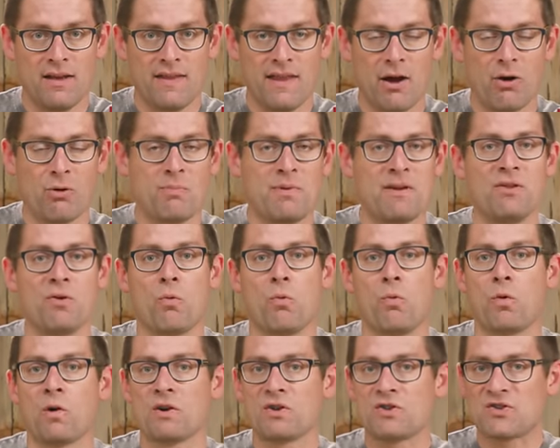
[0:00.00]
That would be the
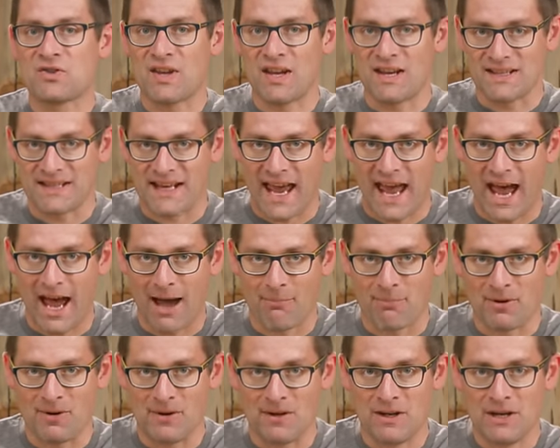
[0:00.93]
worst thing to
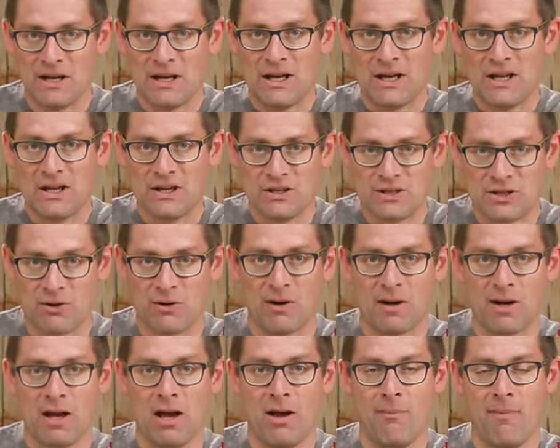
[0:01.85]
happen
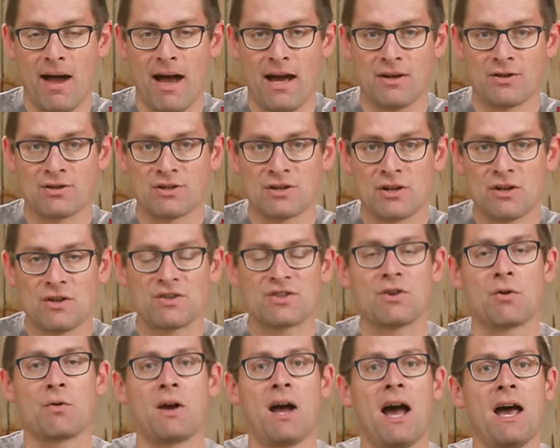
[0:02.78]
during a match.
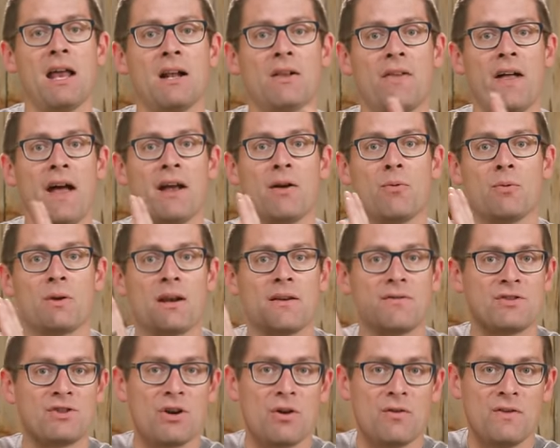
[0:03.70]
So kind of like when
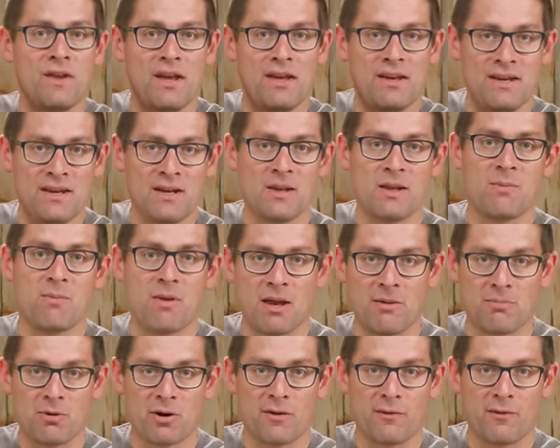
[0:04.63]
I've showed the annealing
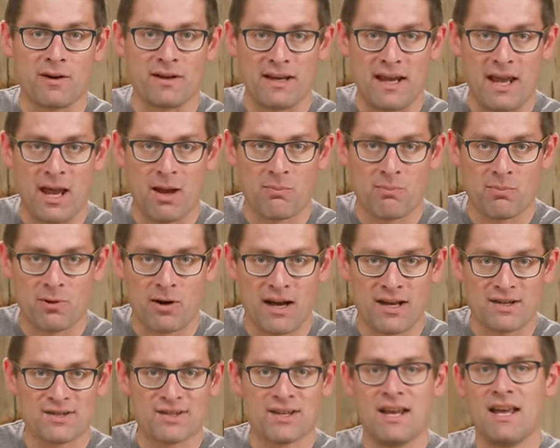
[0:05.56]
made perfect amp
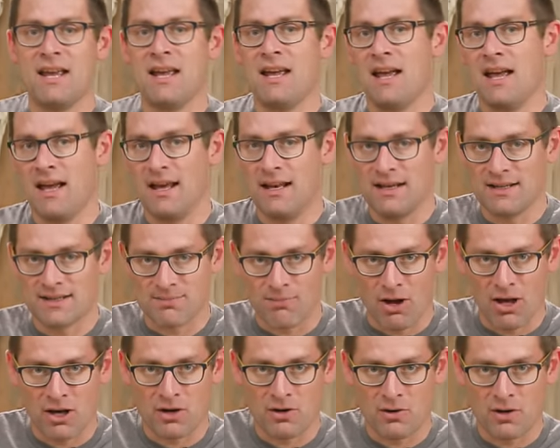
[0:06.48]
press and its
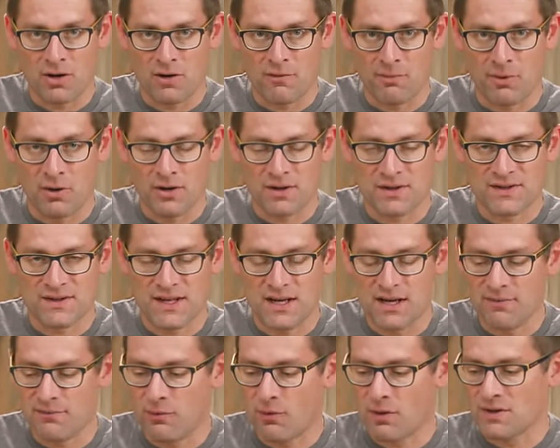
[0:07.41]
monitoring of bullet
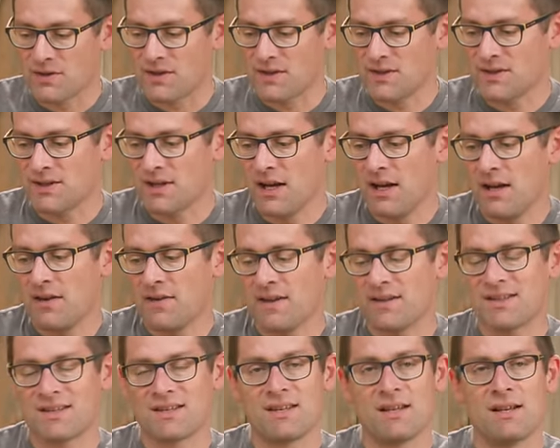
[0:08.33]
seating forces,
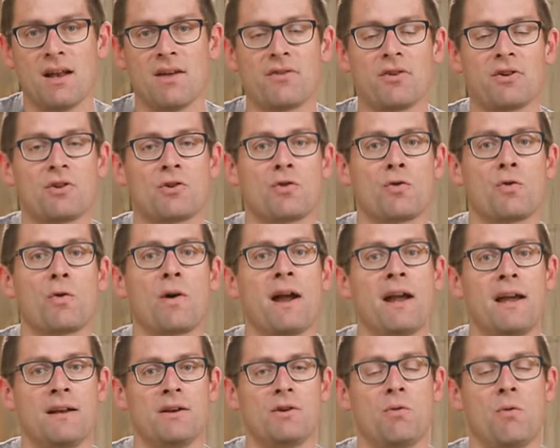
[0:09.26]
this is another
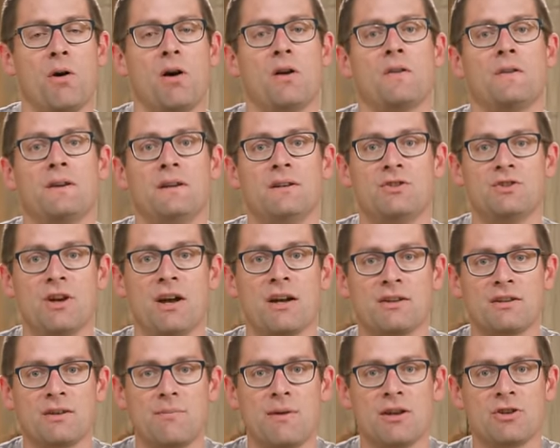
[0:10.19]
great quality
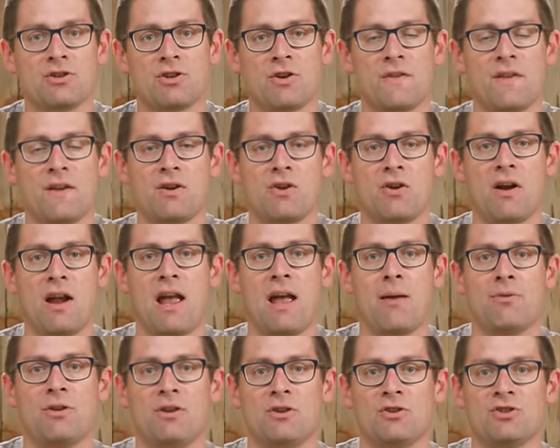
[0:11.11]
check to make sure that your
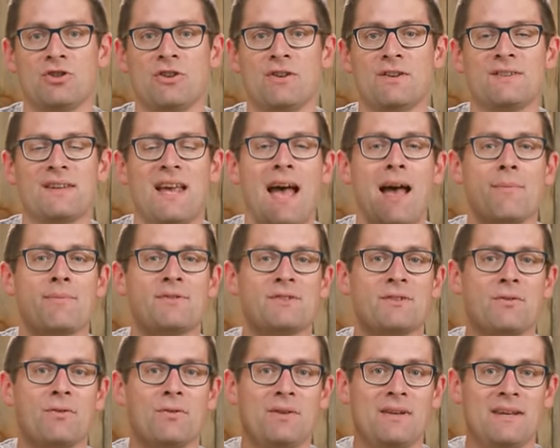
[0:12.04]
ammunition is
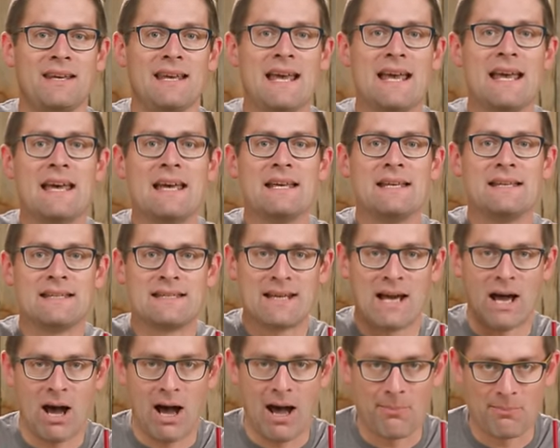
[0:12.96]
absolutely
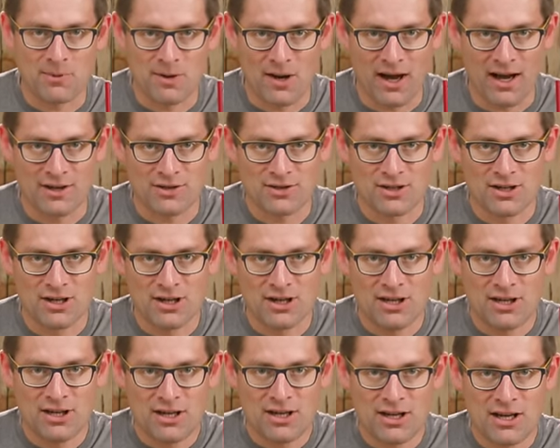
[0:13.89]
top notch.
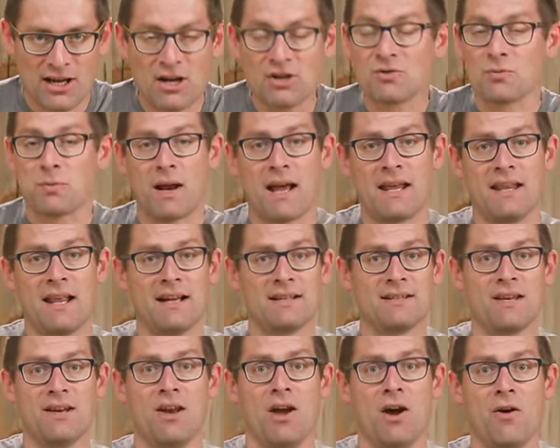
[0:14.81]
Here's what I'd
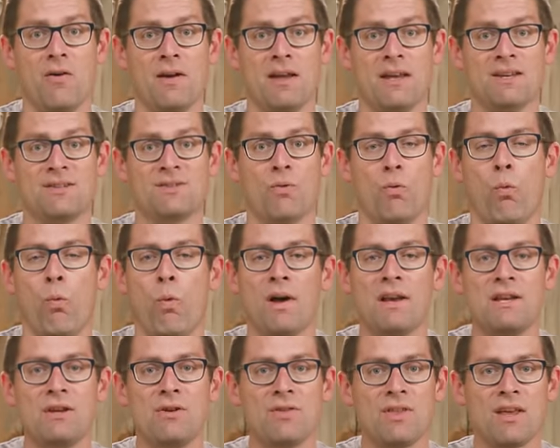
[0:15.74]
like to know is
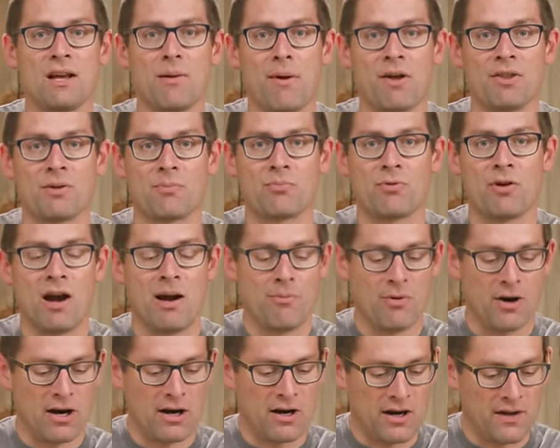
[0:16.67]
what do you think about the
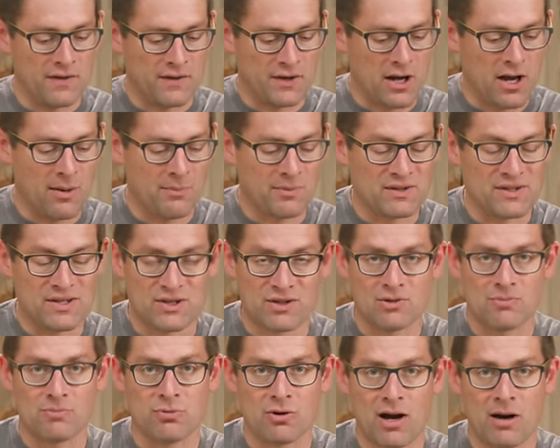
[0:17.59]
primer and the
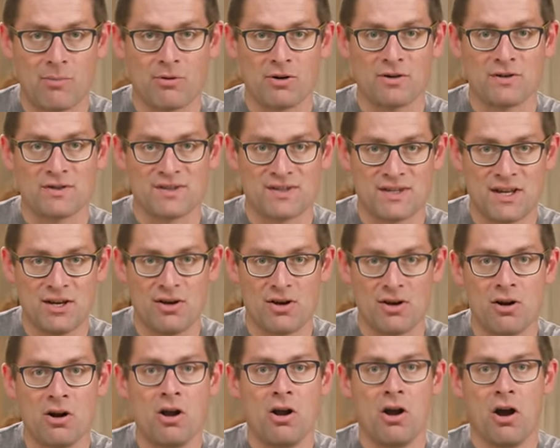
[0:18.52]
competition primer
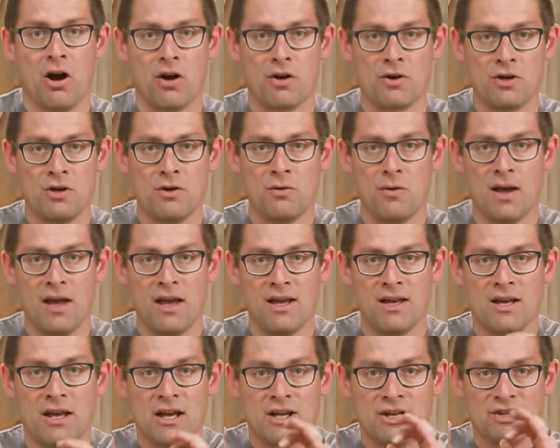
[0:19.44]
seater? Are you
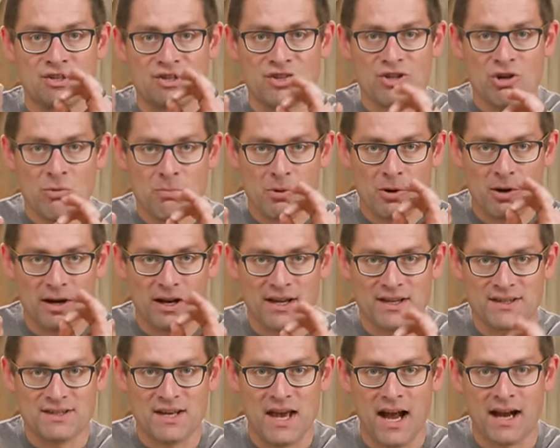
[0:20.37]
a super
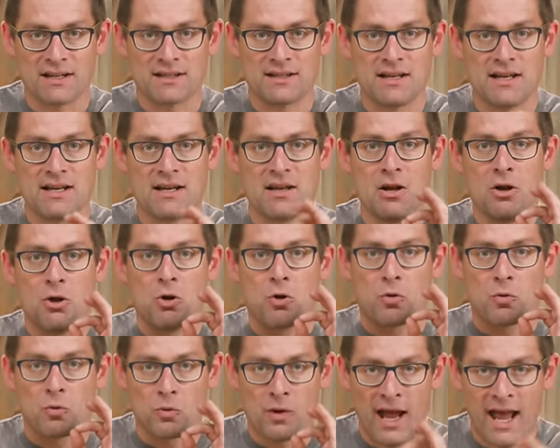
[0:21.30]
exacting
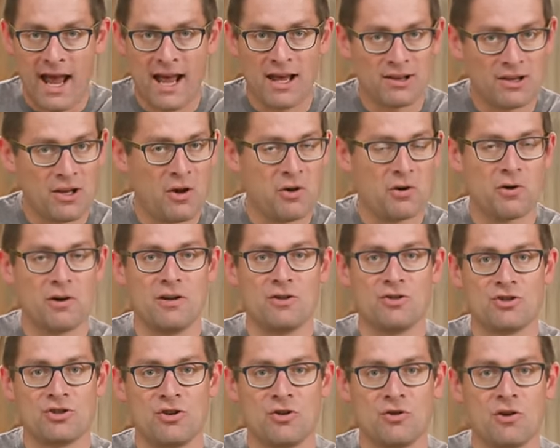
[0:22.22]
hand loader
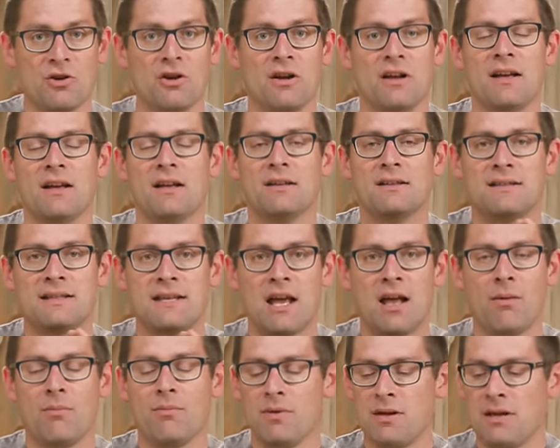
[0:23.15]
and shooter,
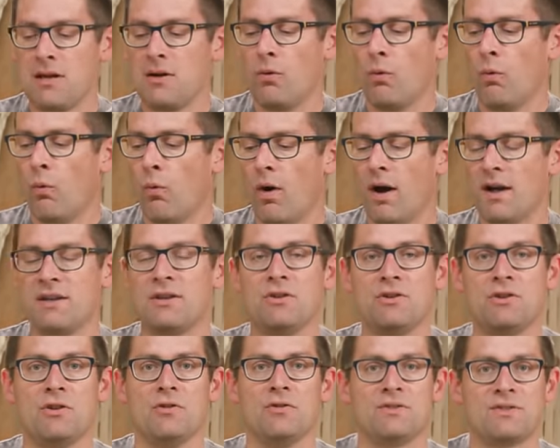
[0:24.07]
tell me what
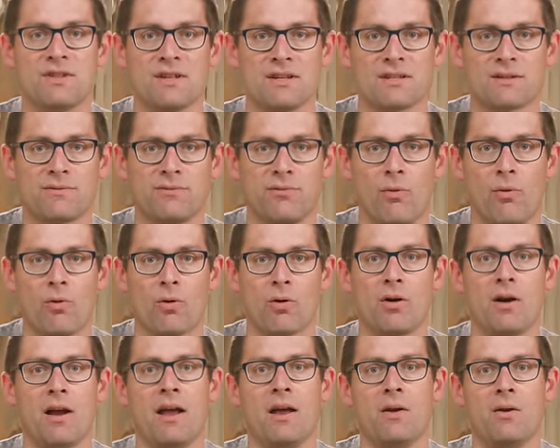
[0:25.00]
you'd use this
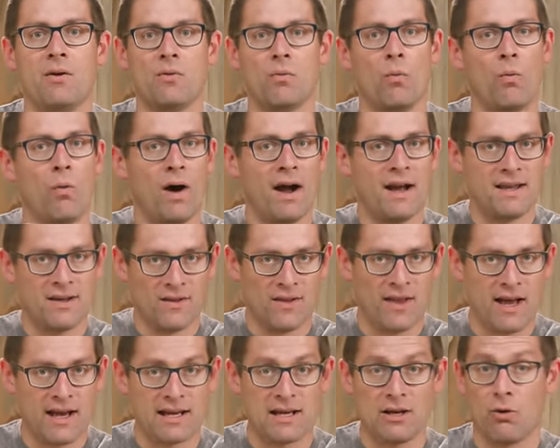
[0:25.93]
for and why you
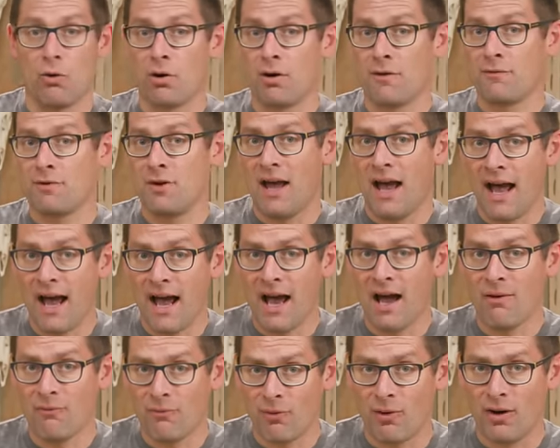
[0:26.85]
like it, or if you
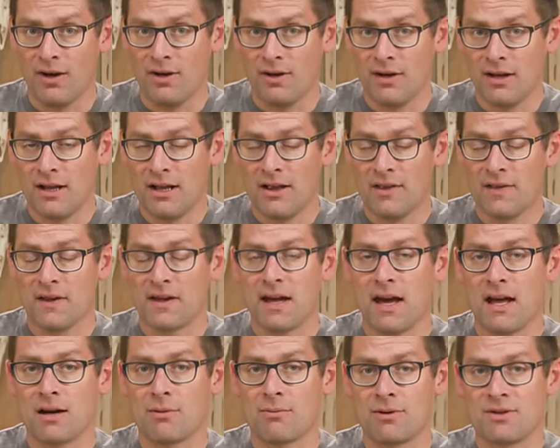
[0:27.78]
have one, the
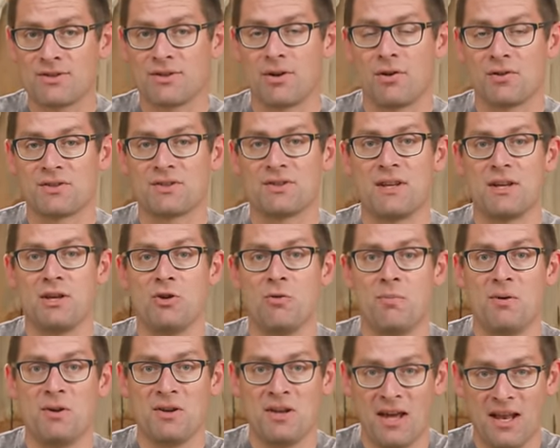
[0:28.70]
kind of results that
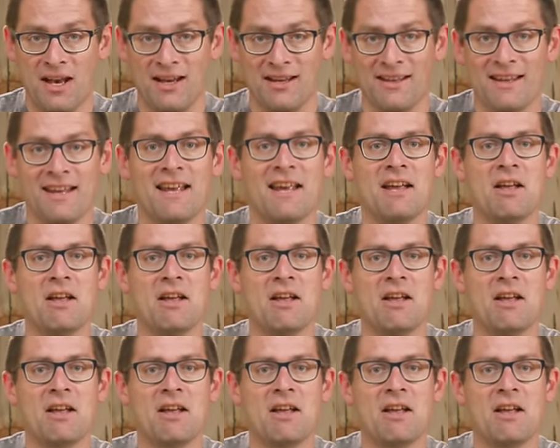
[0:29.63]
you've been getting.